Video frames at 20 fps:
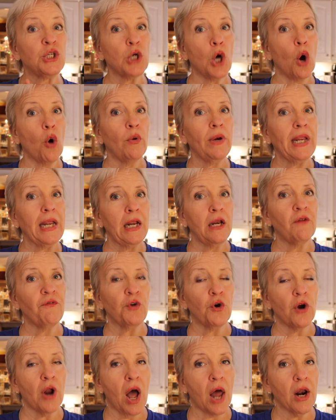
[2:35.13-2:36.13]
Don't eat if
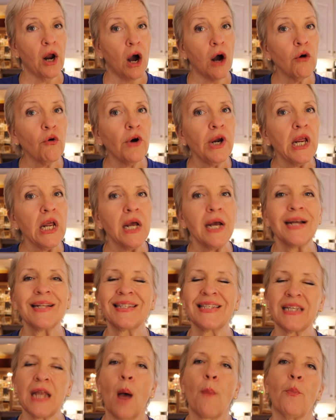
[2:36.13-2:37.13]
you're not hungry.
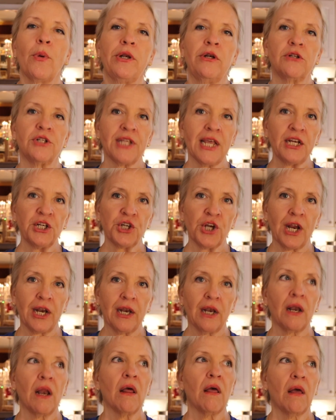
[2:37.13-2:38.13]
Stop when you're
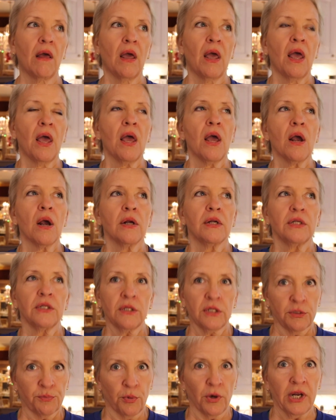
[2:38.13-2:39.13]
satiated.
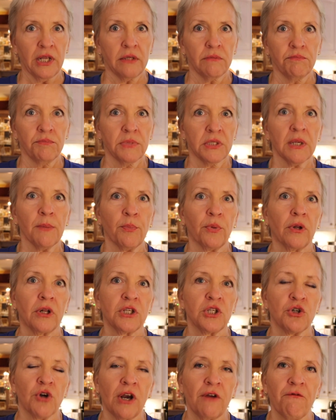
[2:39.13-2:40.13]
It's pretty simple
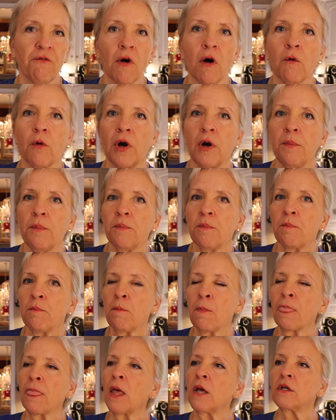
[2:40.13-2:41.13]
and straightforward.
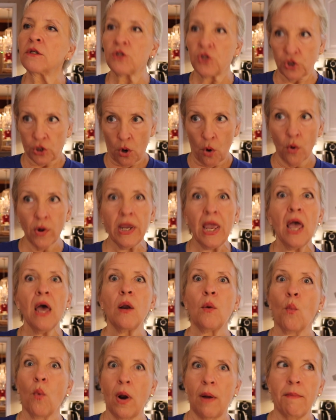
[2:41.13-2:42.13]
So
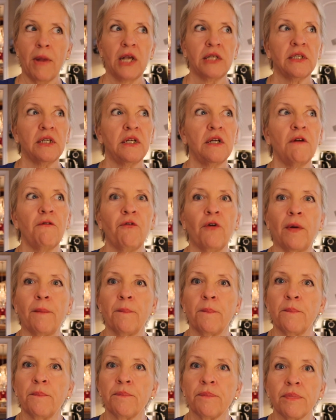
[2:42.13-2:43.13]
again, what makes it different?
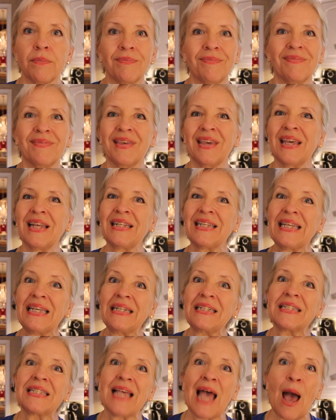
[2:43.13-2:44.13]
It
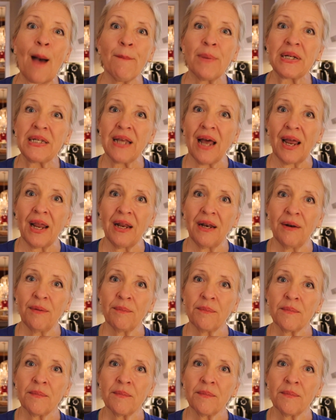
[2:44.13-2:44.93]
kills appetite.